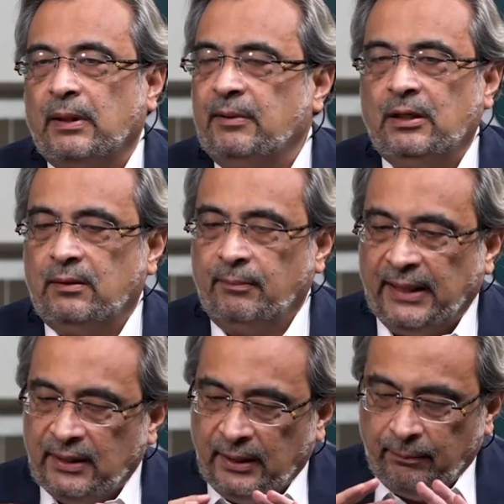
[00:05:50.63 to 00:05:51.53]

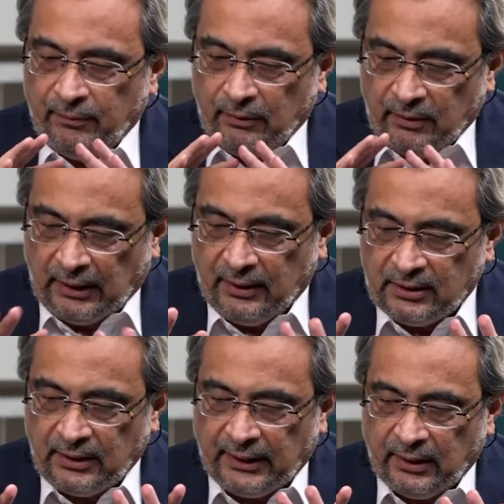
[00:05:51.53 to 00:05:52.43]
make them
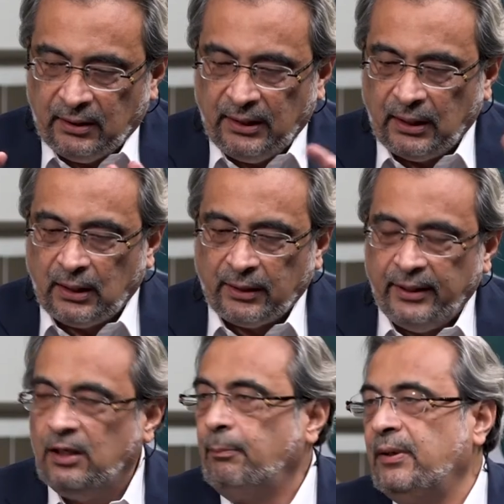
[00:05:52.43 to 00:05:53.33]
understand that they are
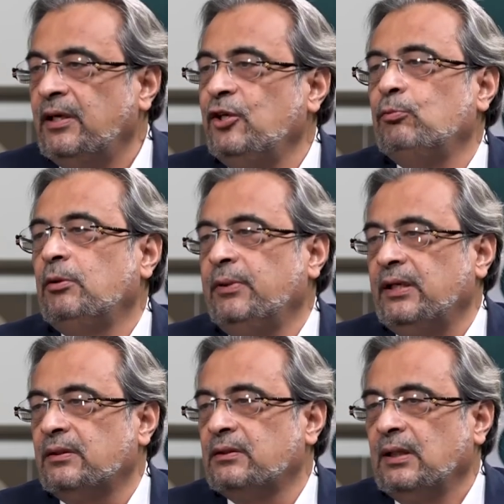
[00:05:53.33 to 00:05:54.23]
independent human
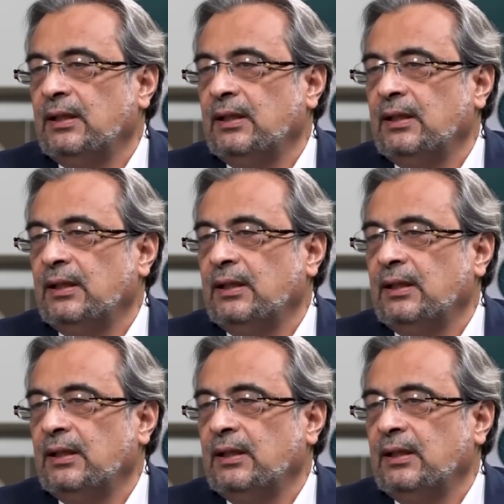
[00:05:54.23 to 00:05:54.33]
beings.